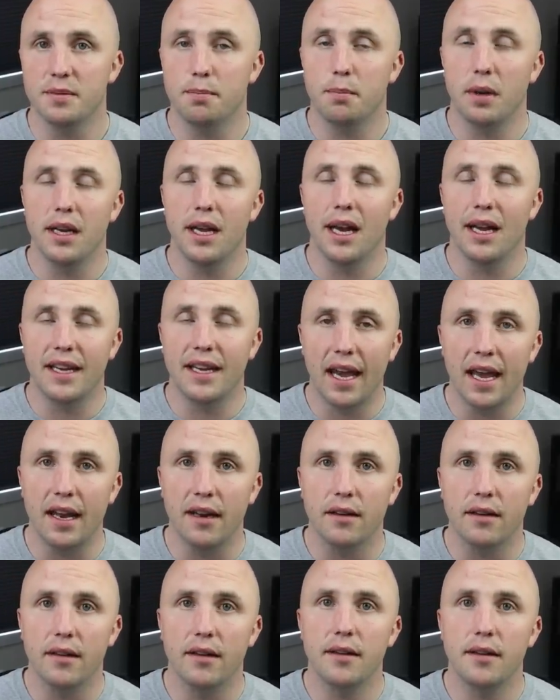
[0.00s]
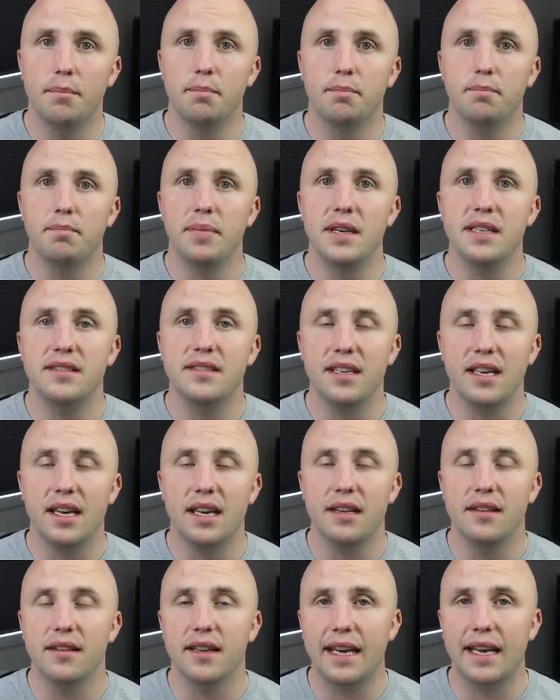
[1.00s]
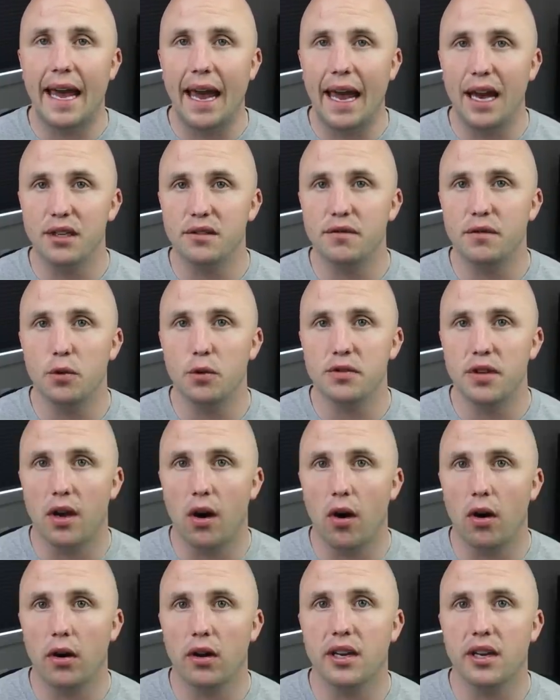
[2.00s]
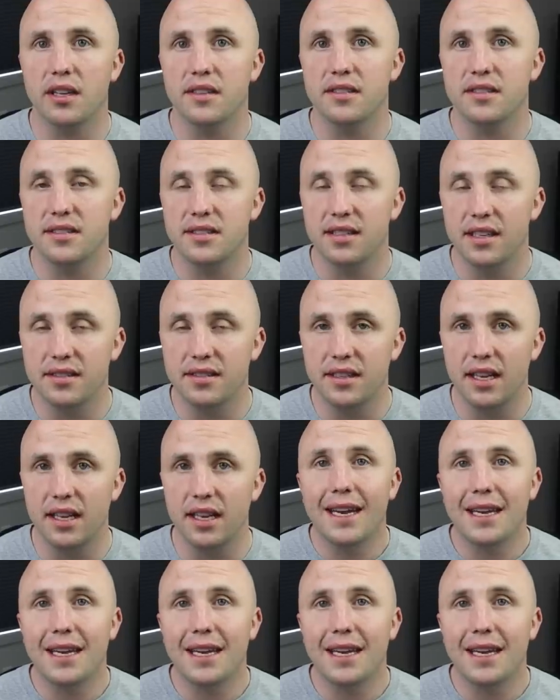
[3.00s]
But again, BCE, the cash flows are consistent.